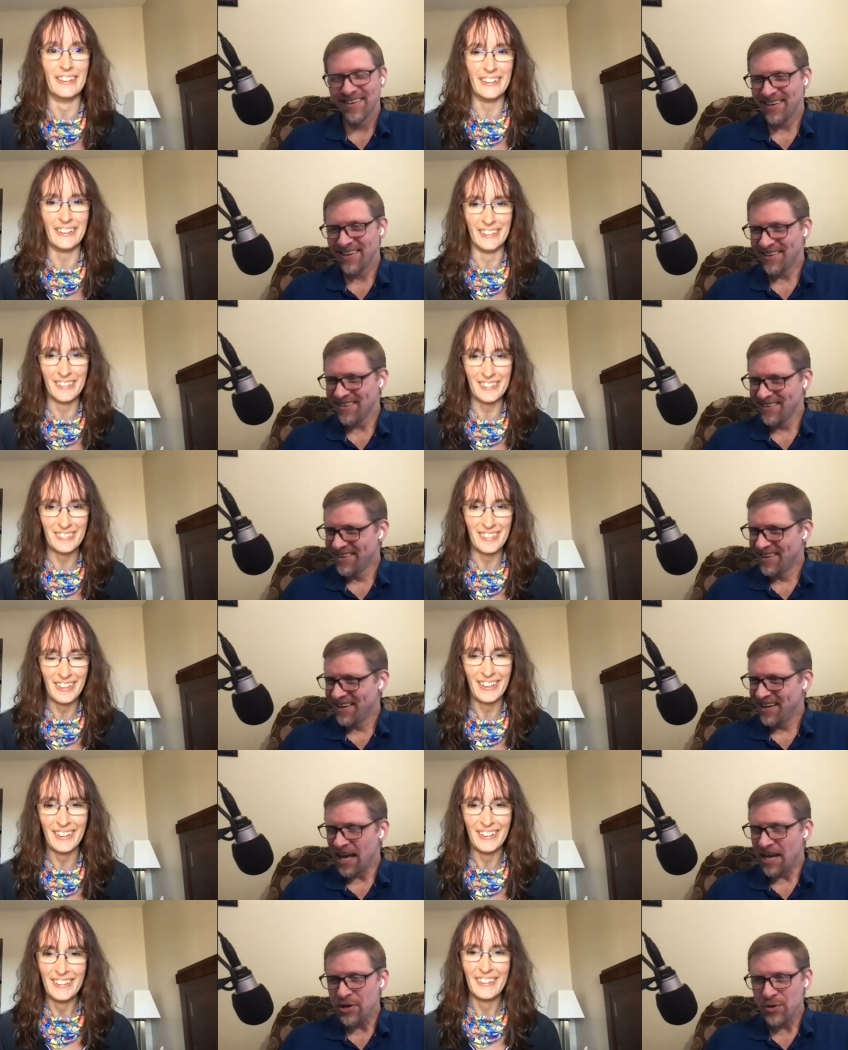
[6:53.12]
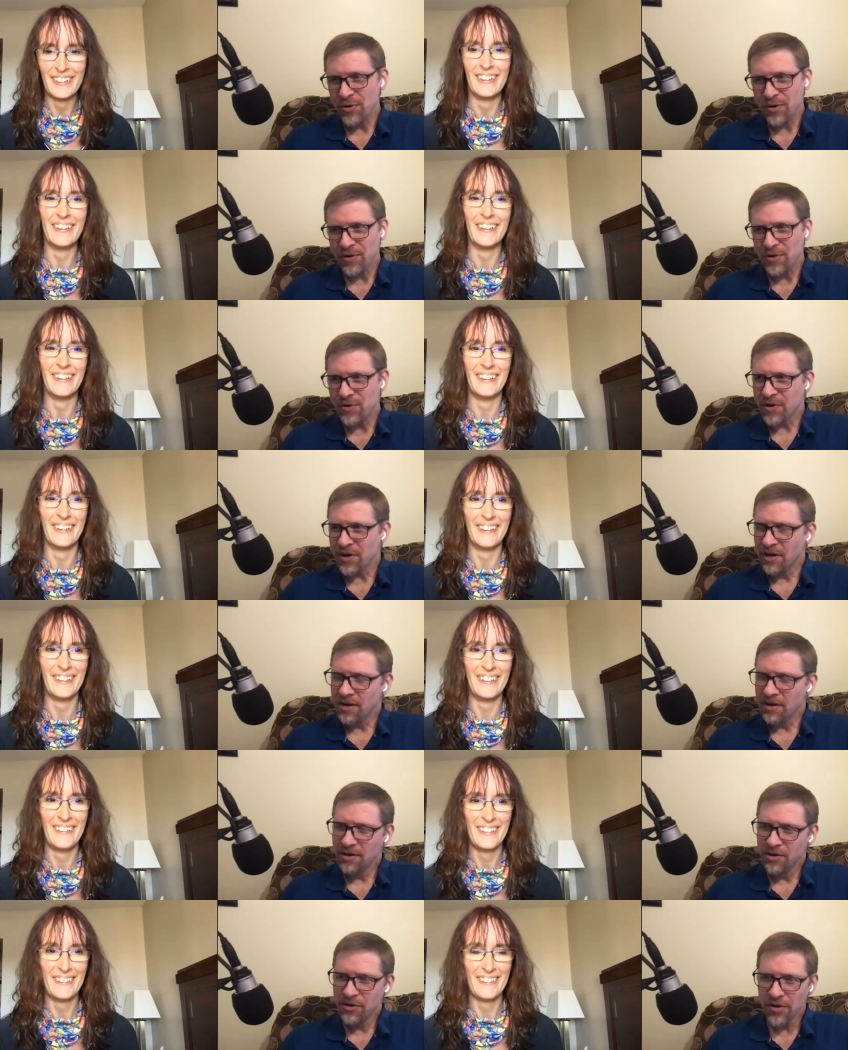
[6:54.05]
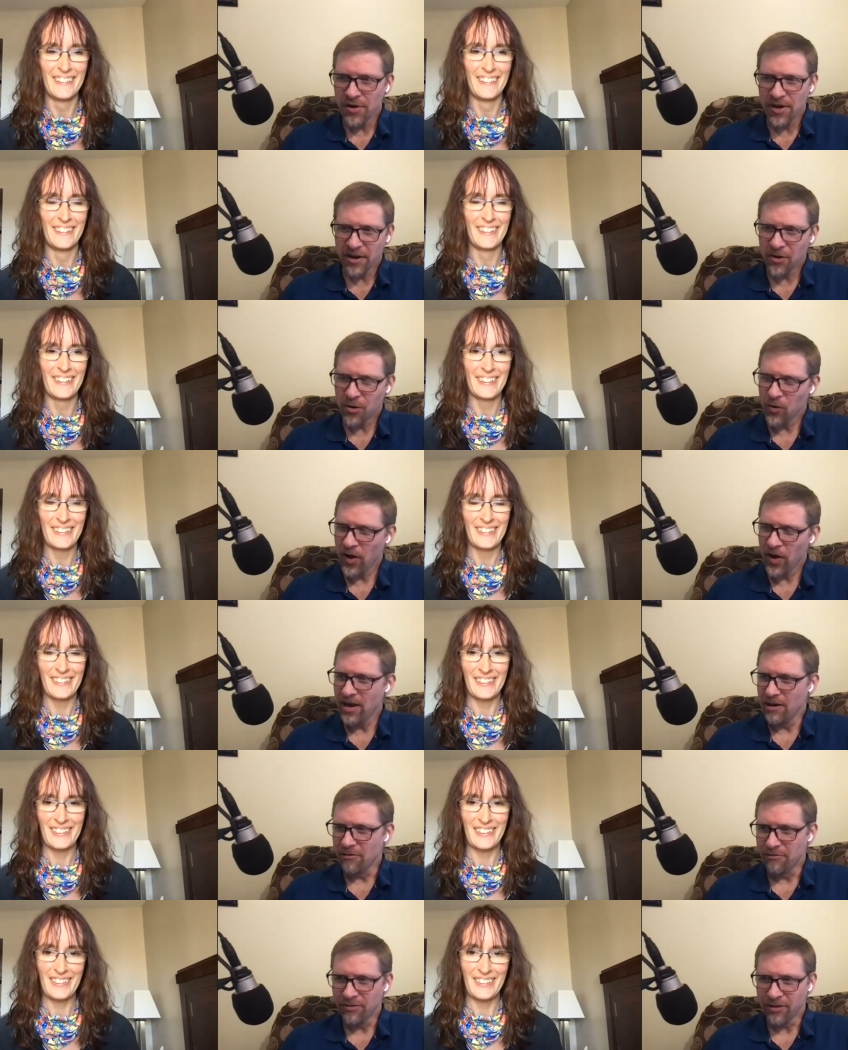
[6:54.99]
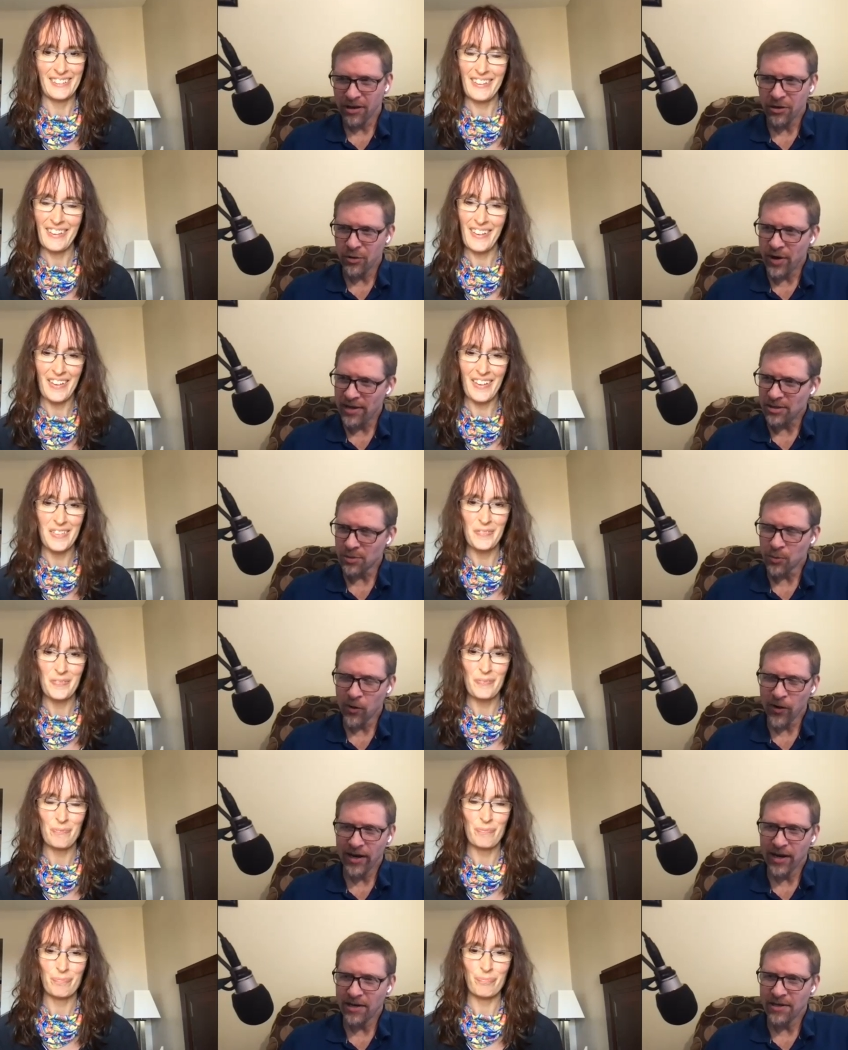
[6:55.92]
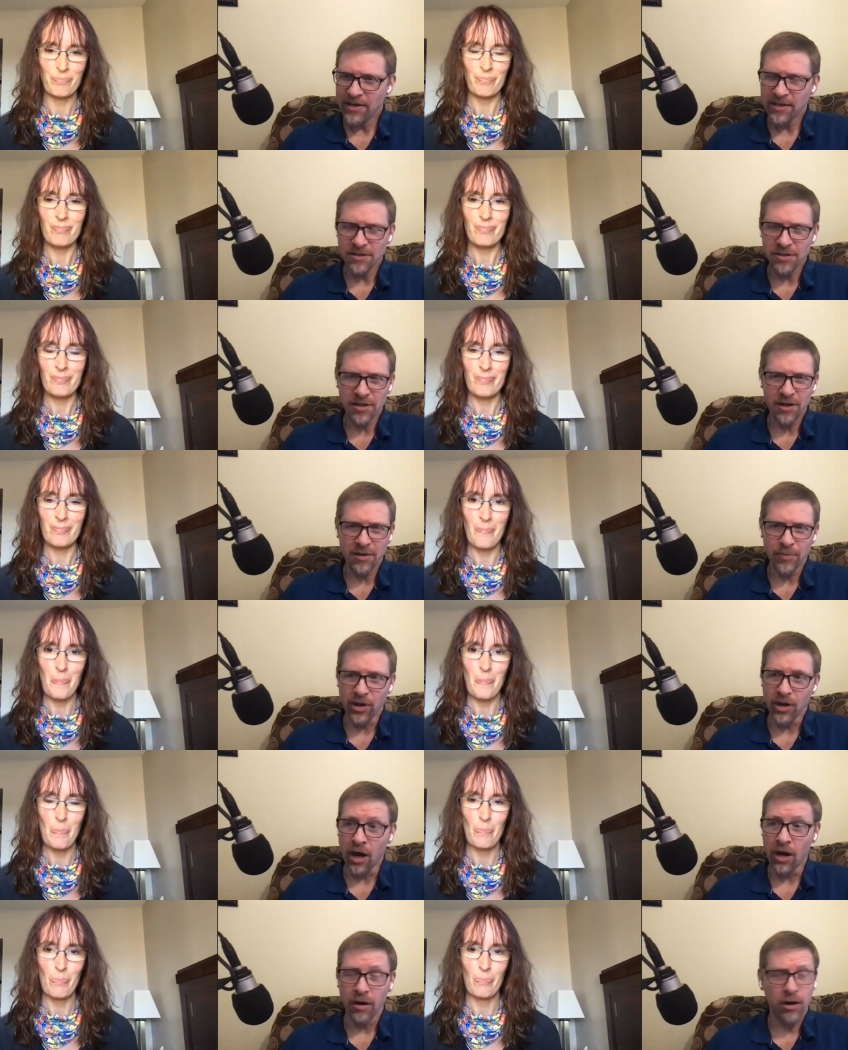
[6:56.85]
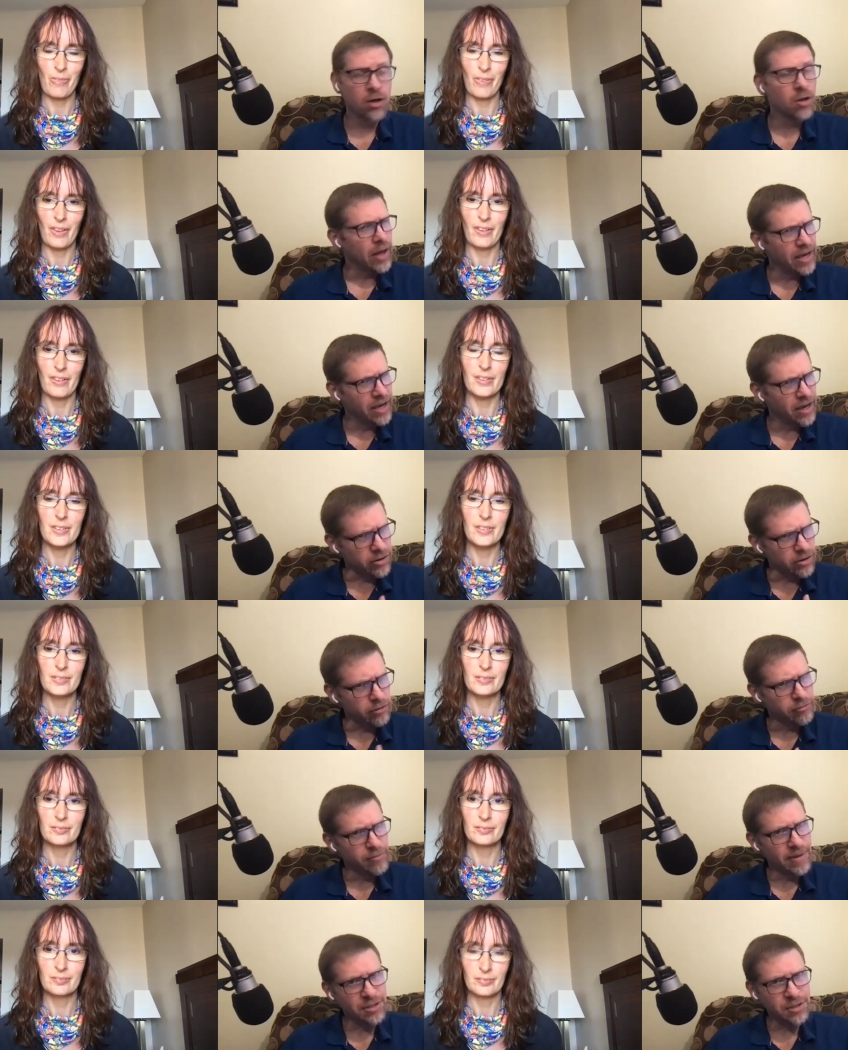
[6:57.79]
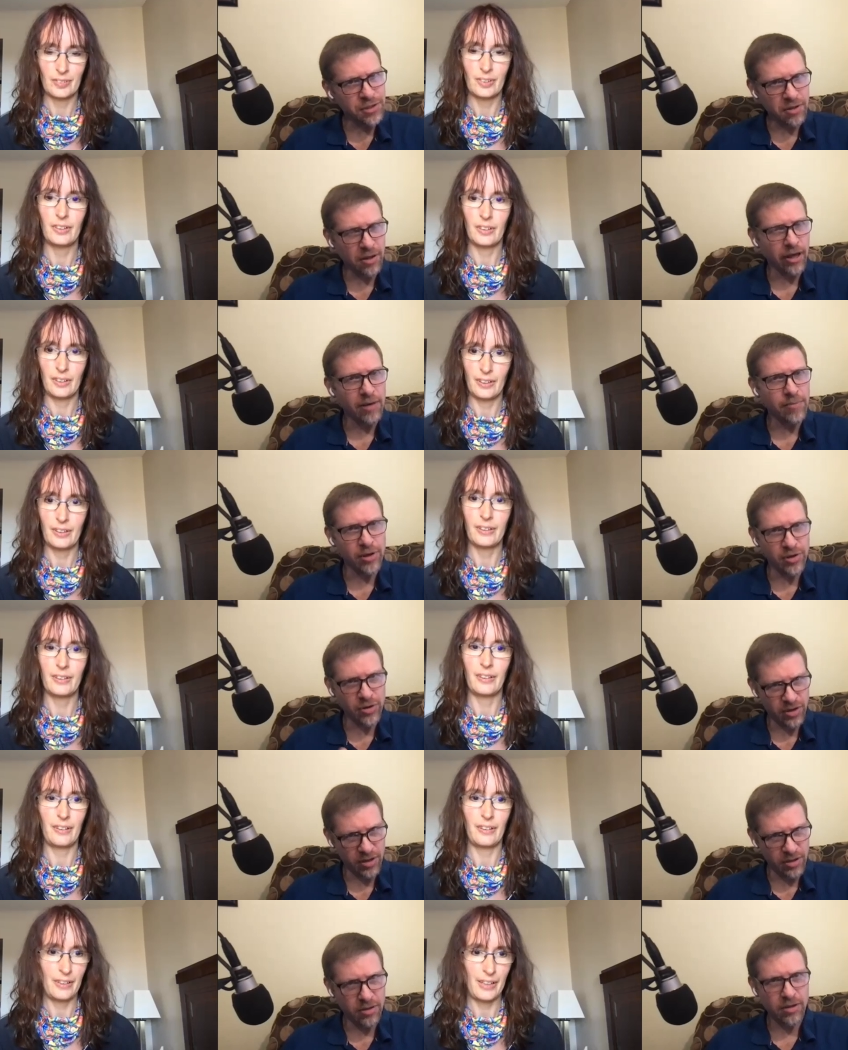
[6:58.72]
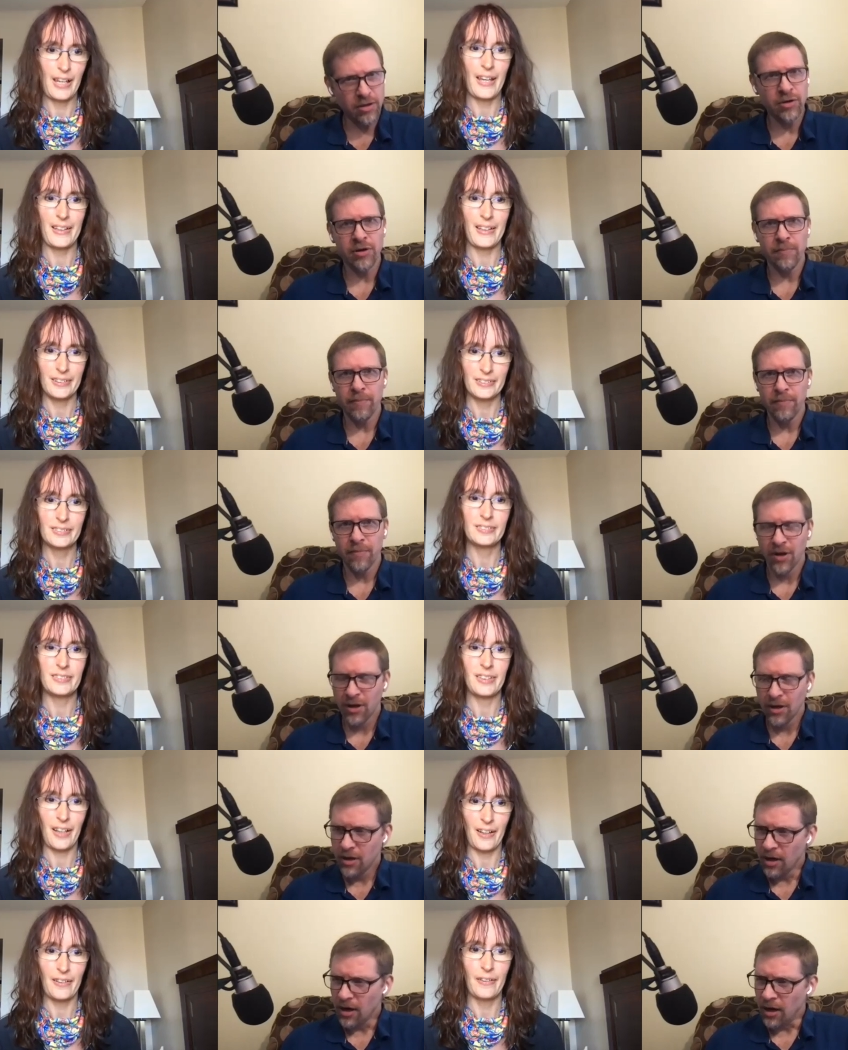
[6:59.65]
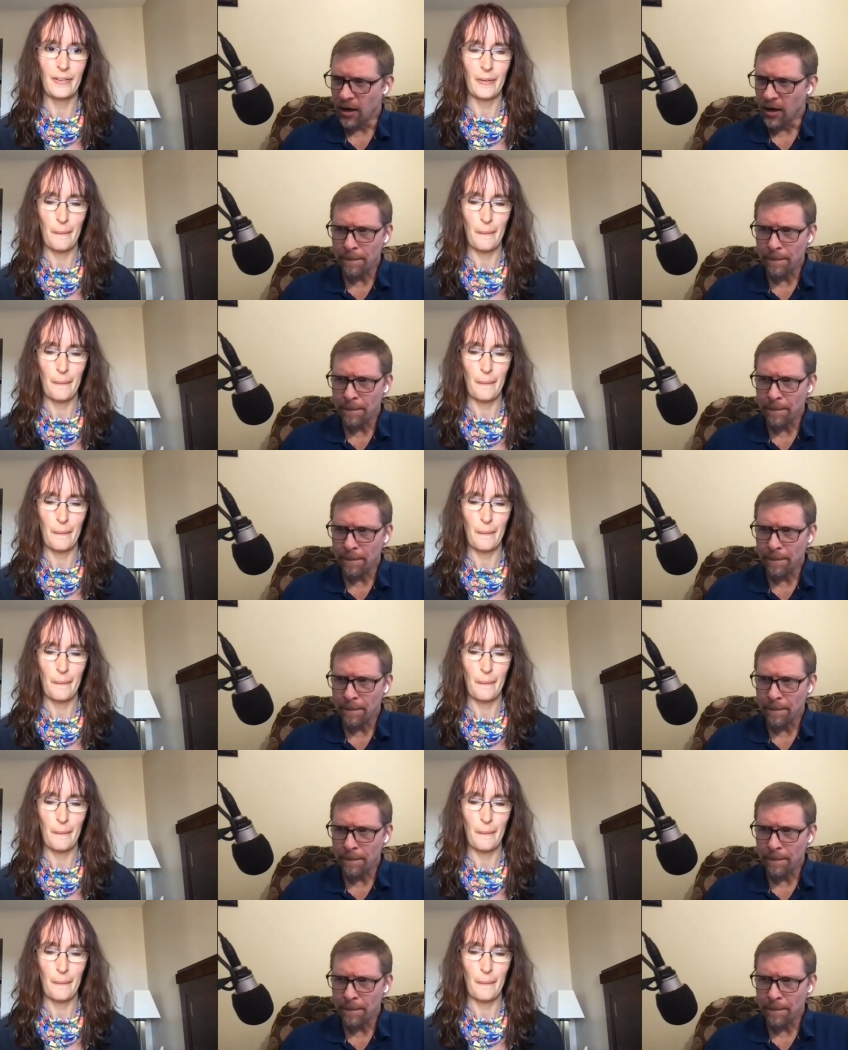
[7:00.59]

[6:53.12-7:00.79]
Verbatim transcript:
Speaker 1: yeah, and hmm. you you can you can get creative like you had some great ideas there but uh, clay i don't know if you mentioned clay but you can clay, you can yeah.